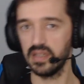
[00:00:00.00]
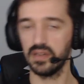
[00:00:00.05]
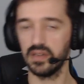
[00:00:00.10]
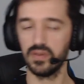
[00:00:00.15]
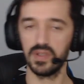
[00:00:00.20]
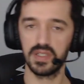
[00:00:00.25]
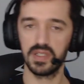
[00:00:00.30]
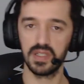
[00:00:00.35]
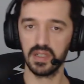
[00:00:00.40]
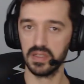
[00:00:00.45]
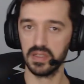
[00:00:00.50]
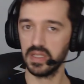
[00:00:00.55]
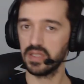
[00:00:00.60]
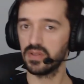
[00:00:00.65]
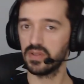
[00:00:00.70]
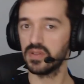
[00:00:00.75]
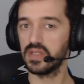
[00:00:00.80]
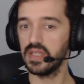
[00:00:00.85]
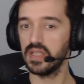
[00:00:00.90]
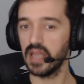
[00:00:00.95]
we still need
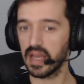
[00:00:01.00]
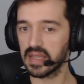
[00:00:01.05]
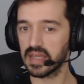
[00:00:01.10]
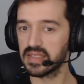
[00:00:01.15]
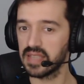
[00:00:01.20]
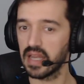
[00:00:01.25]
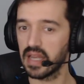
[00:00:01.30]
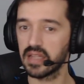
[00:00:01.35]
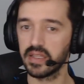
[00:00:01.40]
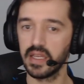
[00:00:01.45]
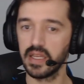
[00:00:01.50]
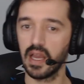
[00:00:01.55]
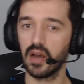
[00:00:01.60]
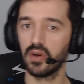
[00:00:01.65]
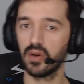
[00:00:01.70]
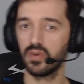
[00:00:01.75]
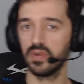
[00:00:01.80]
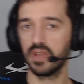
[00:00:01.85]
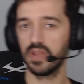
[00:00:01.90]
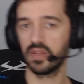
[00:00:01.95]
to see exactly
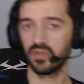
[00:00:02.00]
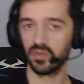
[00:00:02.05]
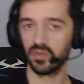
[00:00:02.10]
how good that will